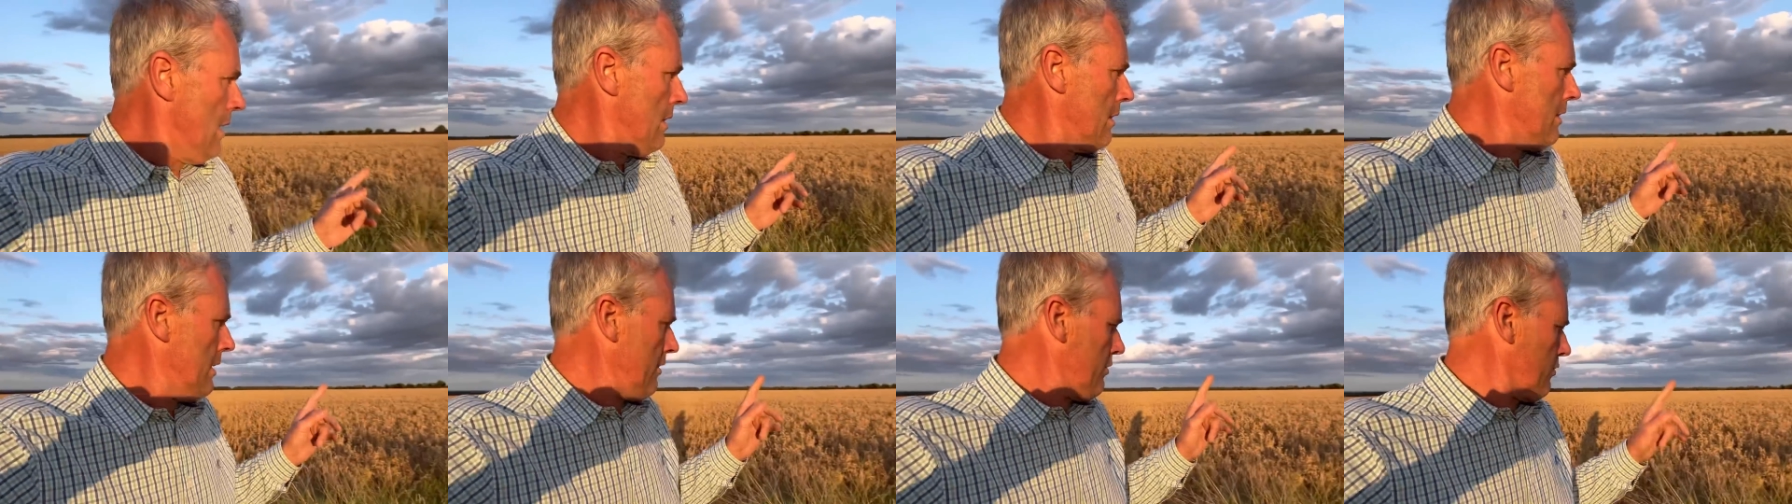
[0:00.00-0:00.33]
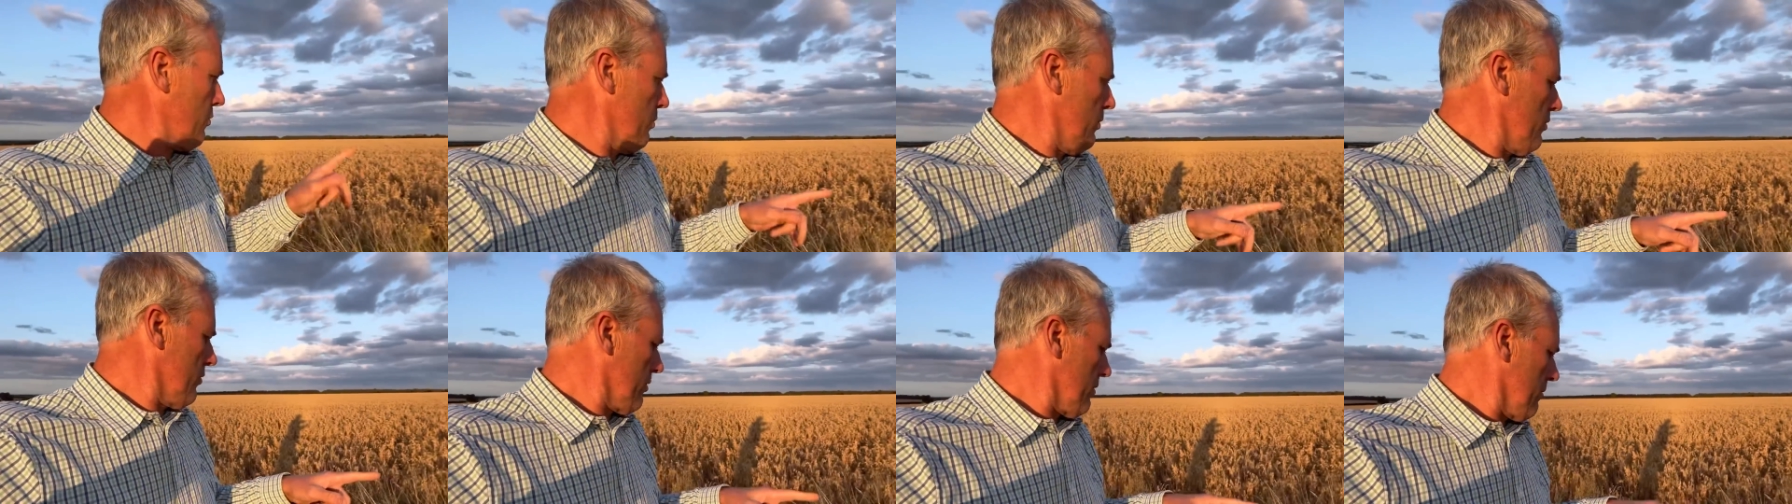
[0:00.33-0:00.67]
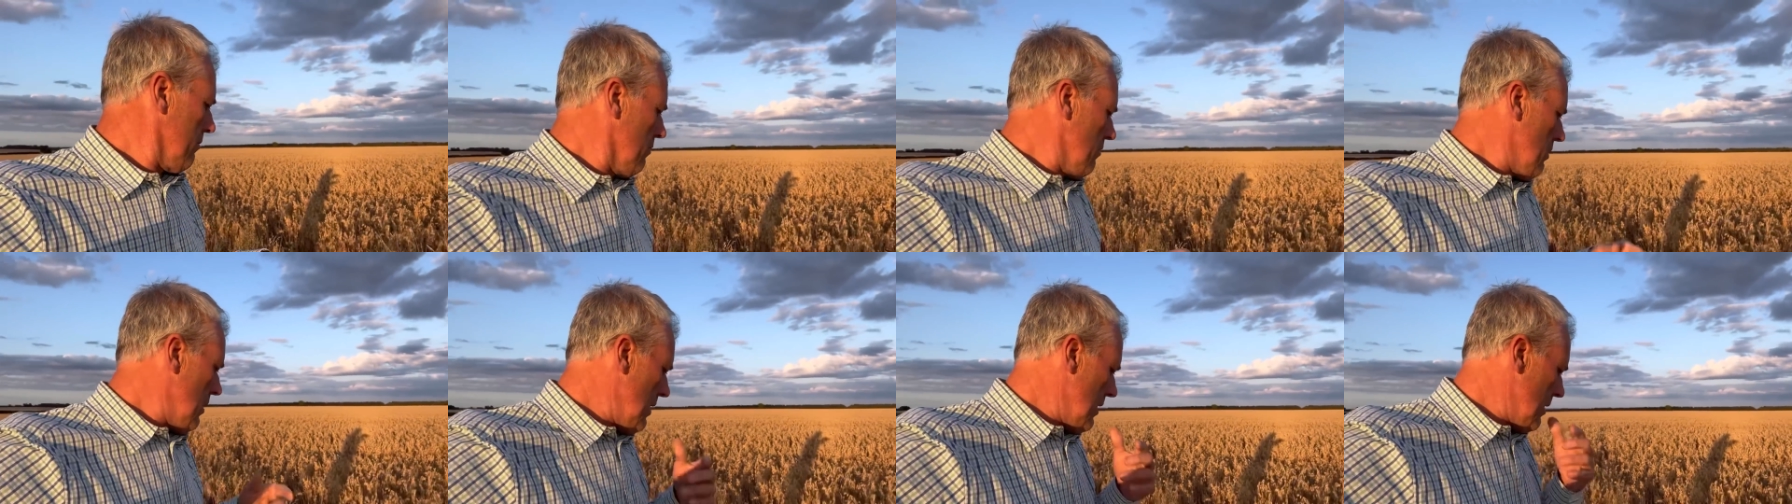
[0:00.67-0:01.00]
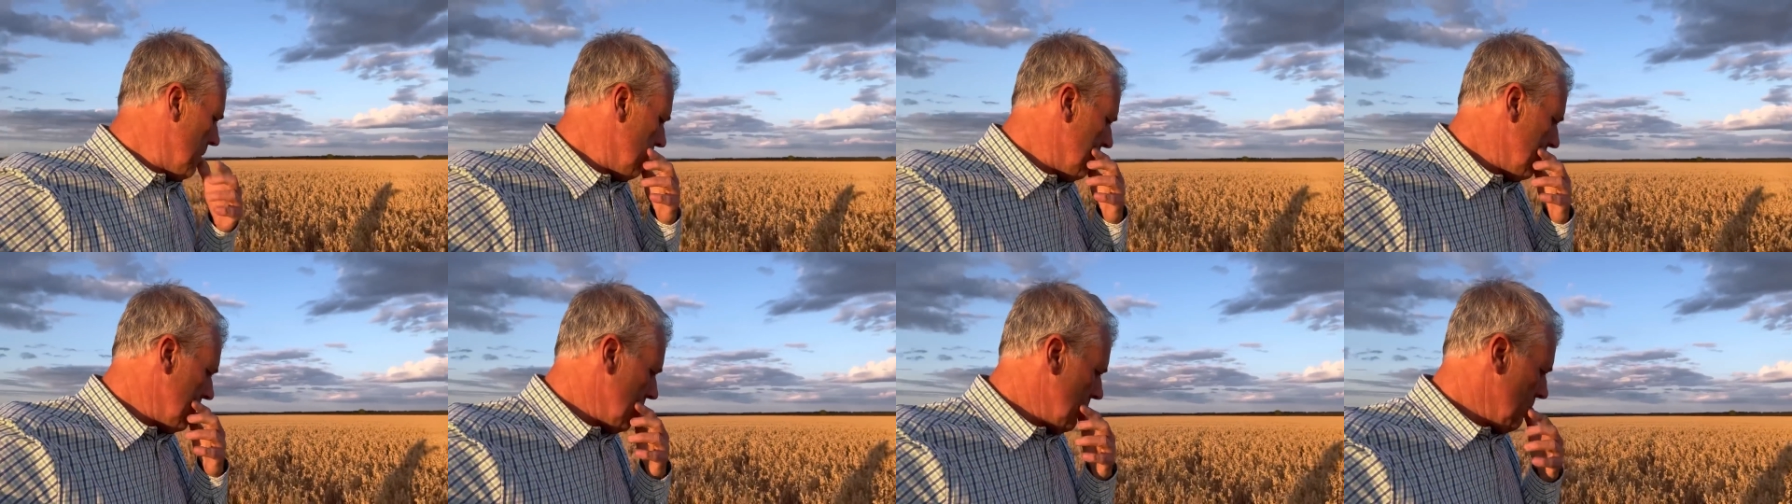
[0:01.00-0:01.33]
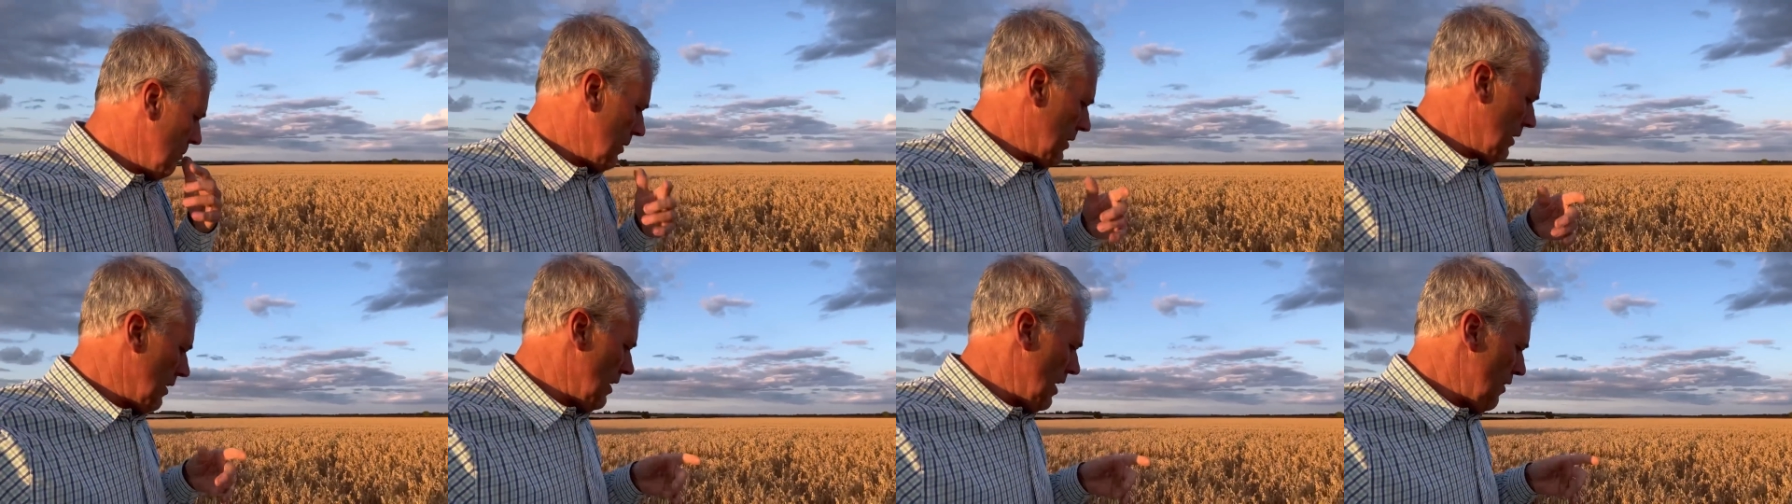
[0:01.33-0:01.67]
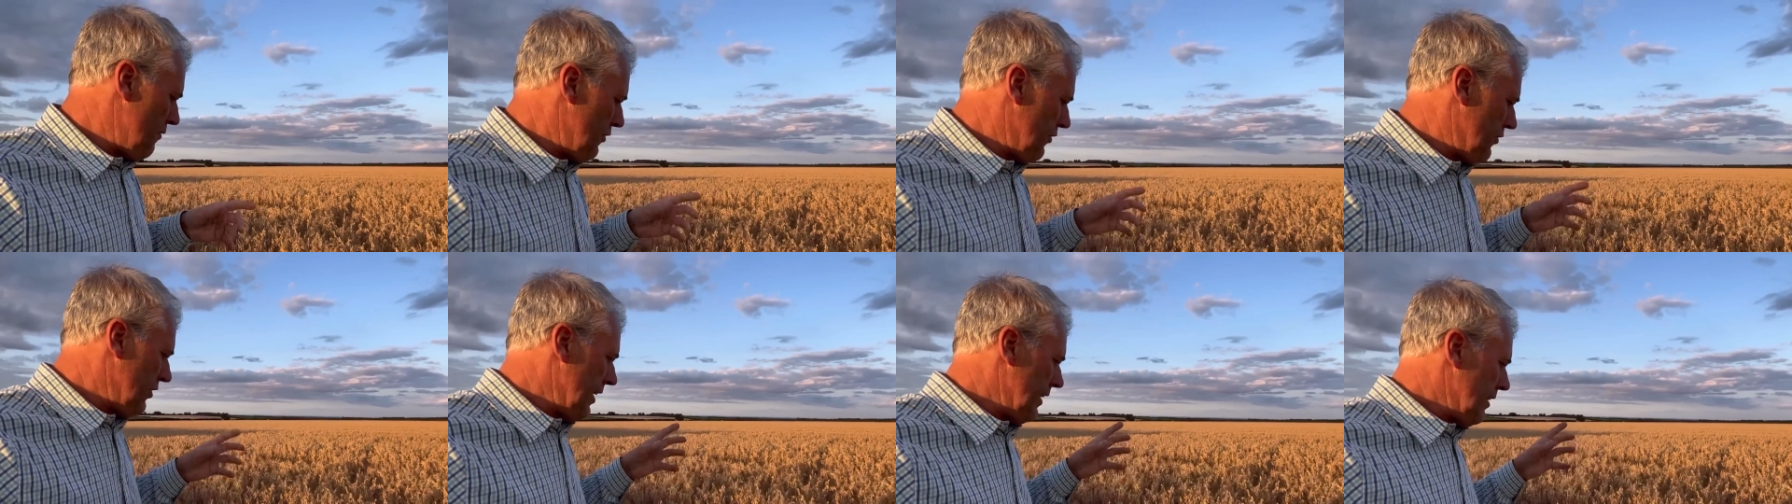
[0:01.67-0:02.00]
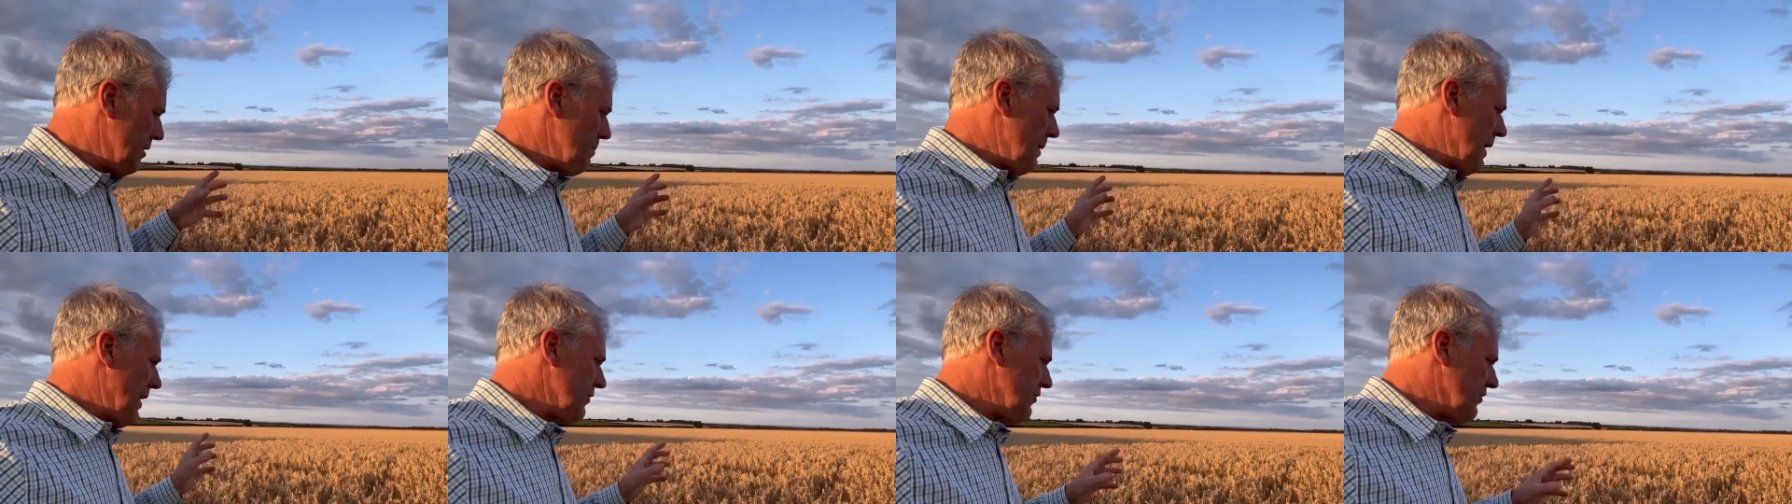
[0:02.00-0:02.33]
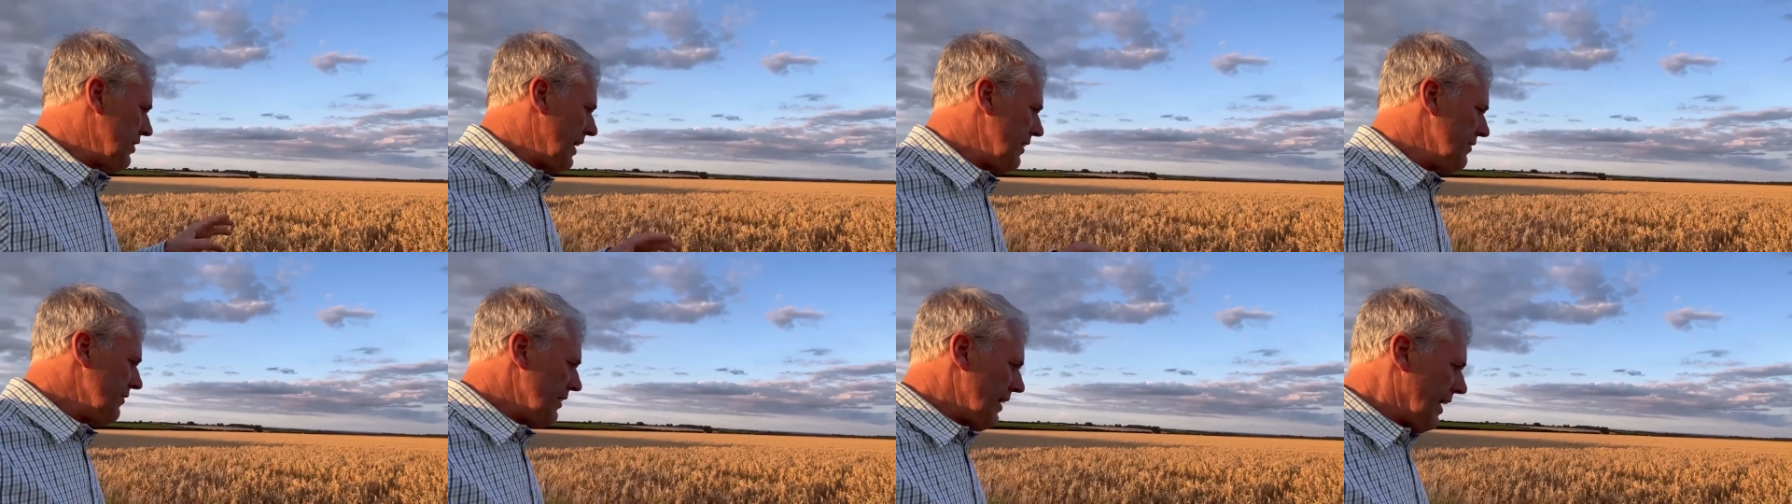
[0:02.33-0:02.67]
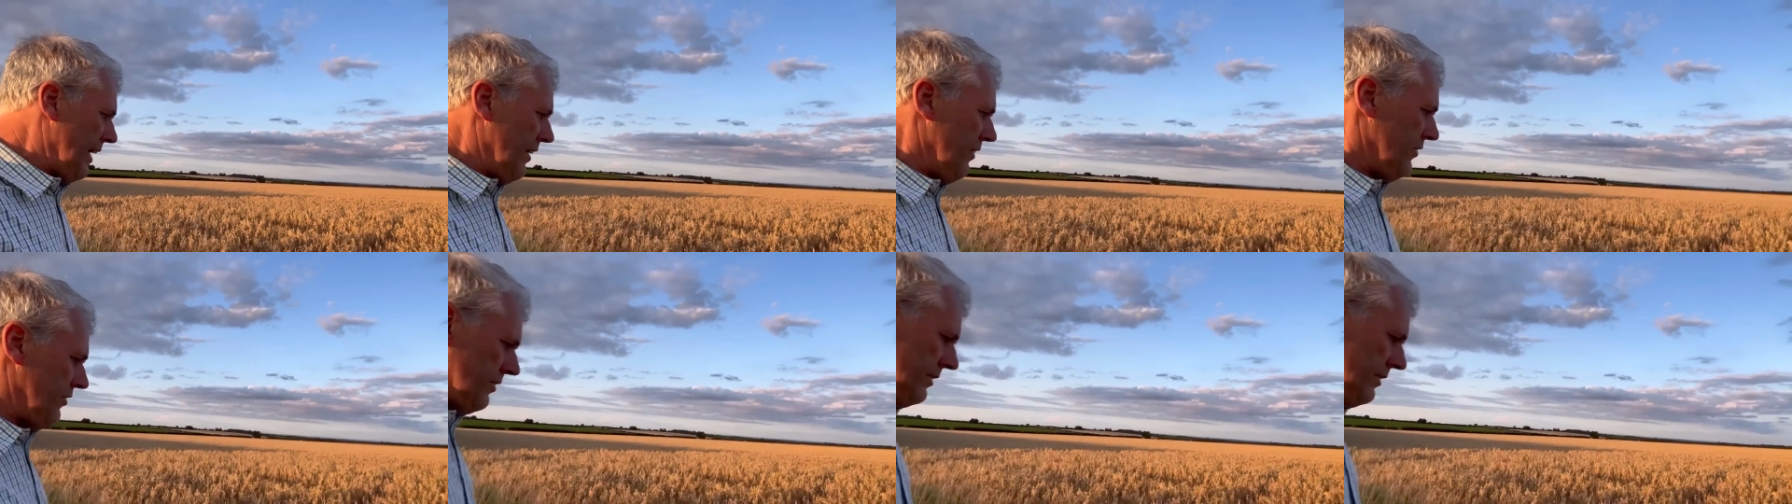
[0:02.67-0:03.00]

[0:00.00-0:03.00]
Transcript: this was uh, done with glyphosate about ten days